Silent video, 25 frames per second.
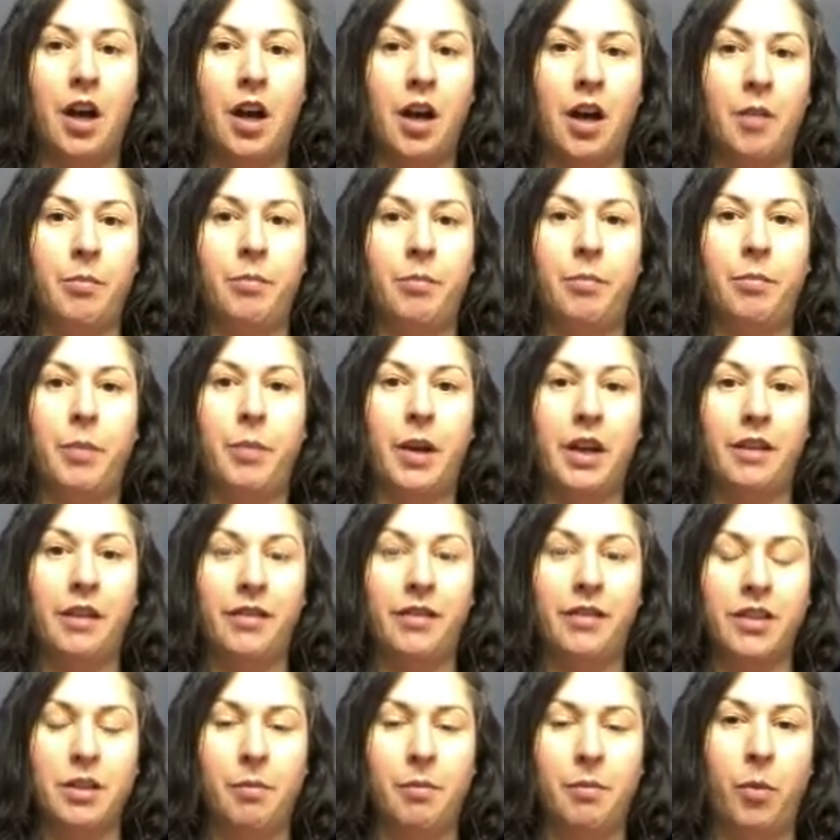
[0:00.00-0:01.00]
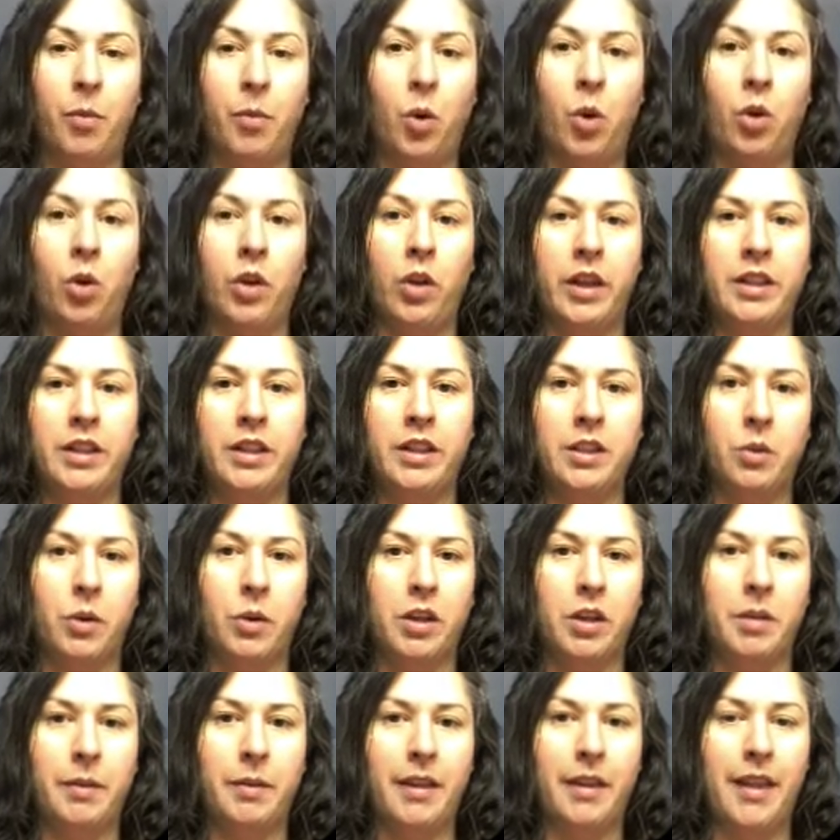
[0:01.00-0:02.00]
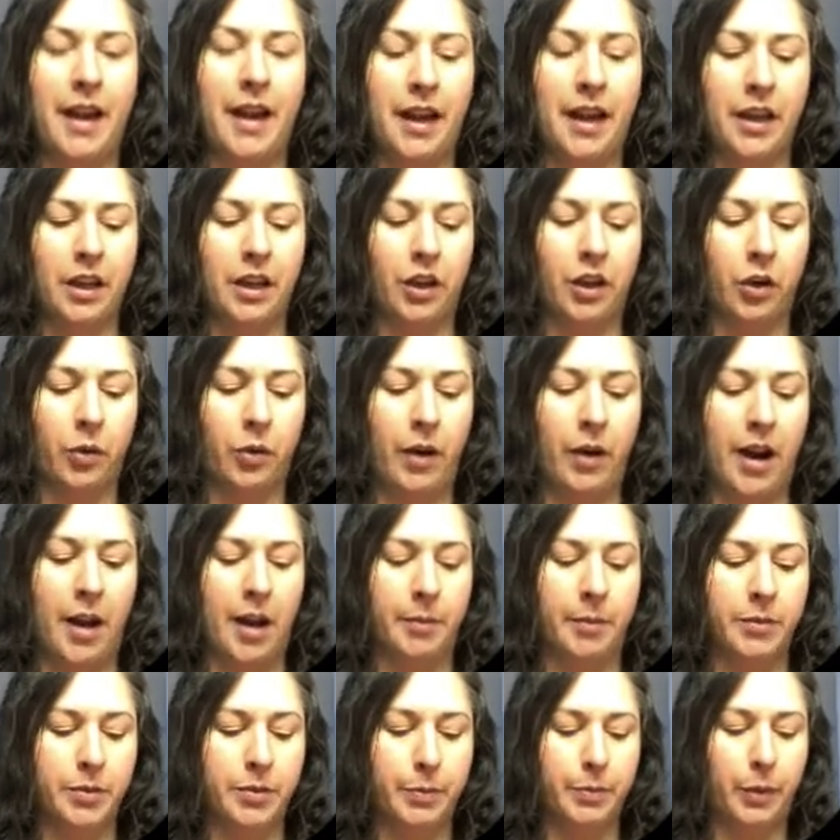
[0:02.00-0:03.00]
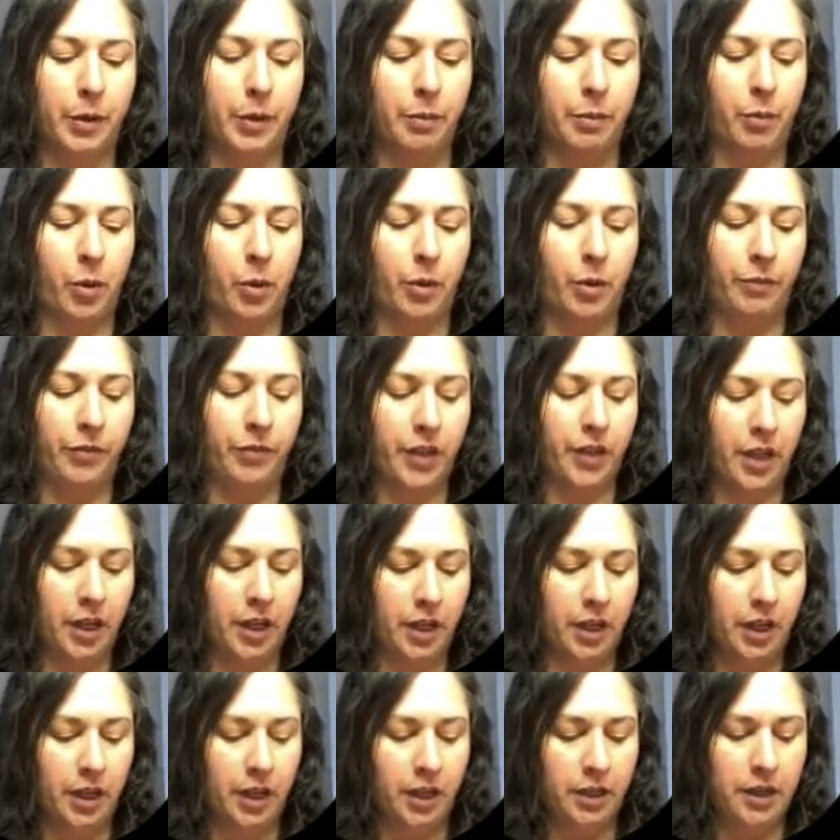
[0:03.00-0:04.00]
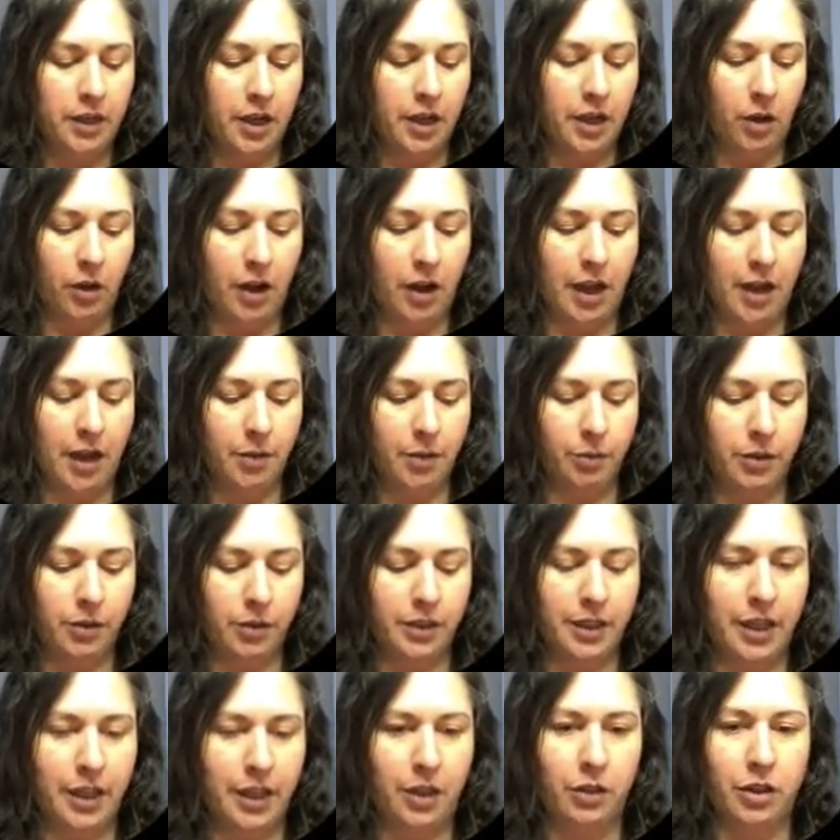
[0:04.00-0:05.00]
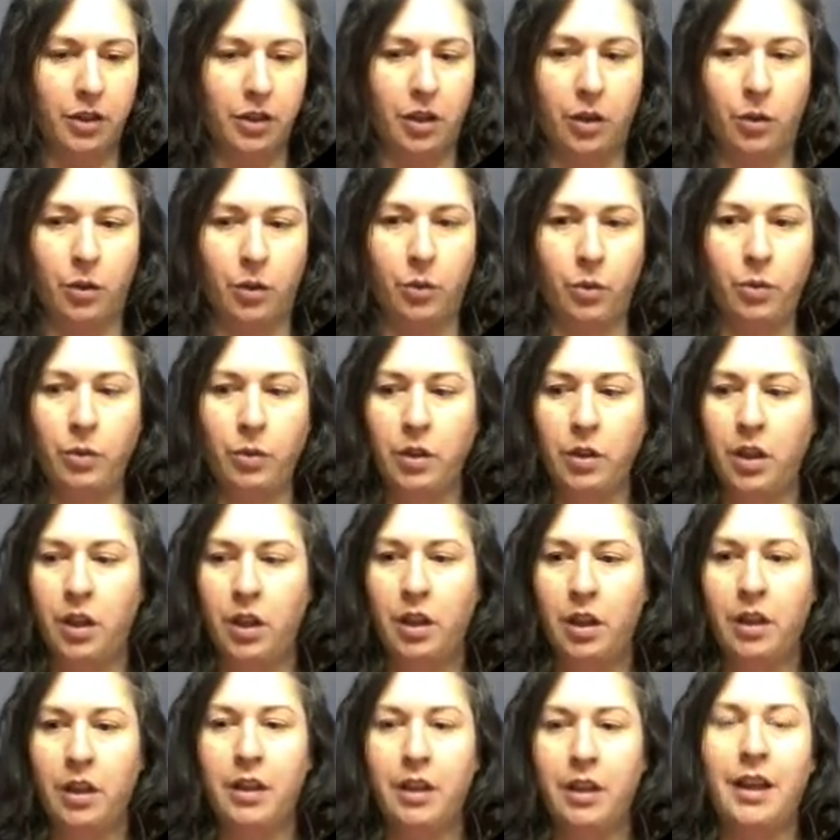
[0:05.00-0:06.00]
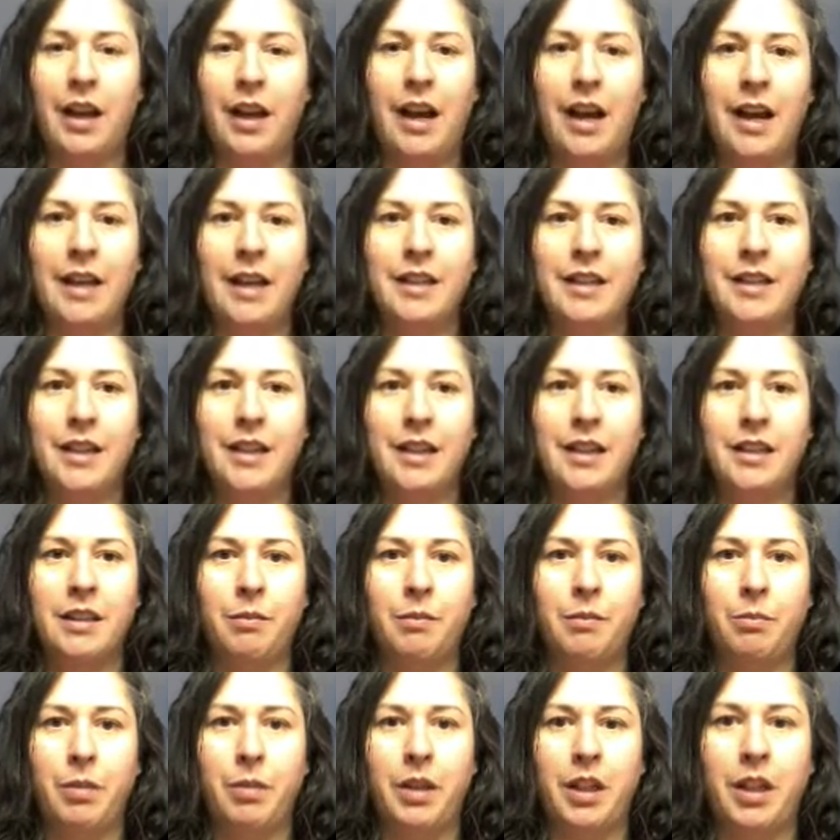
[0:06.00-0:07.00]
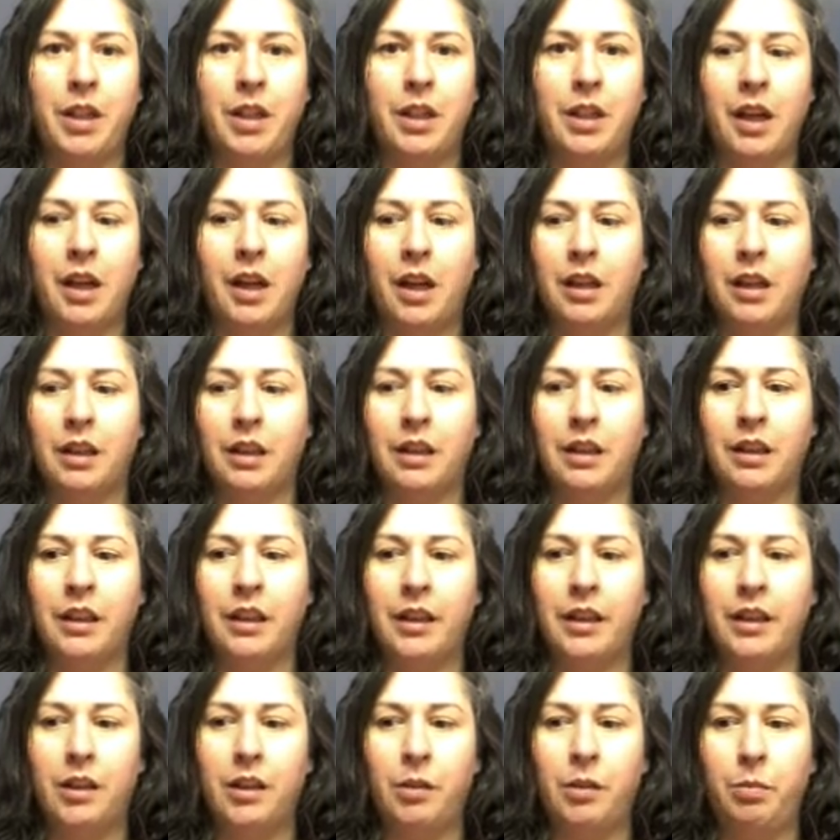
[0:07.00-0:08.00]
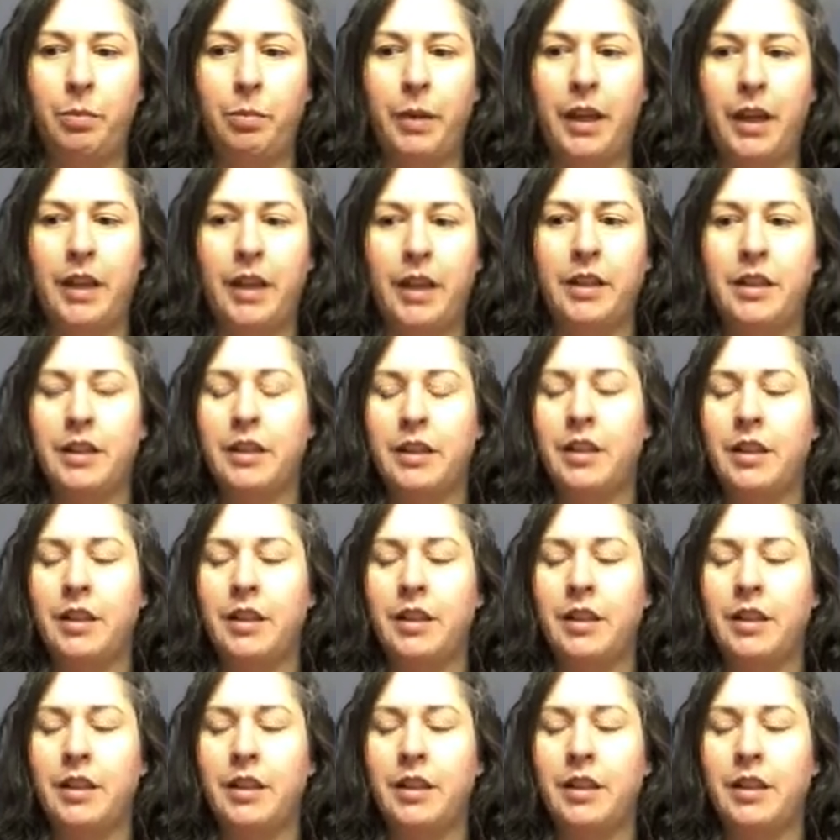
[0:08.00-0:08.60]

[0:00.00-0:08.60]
but if it's a mole, it's going to be that in grams per mole. Now, I will tell you that I tend to be a little bit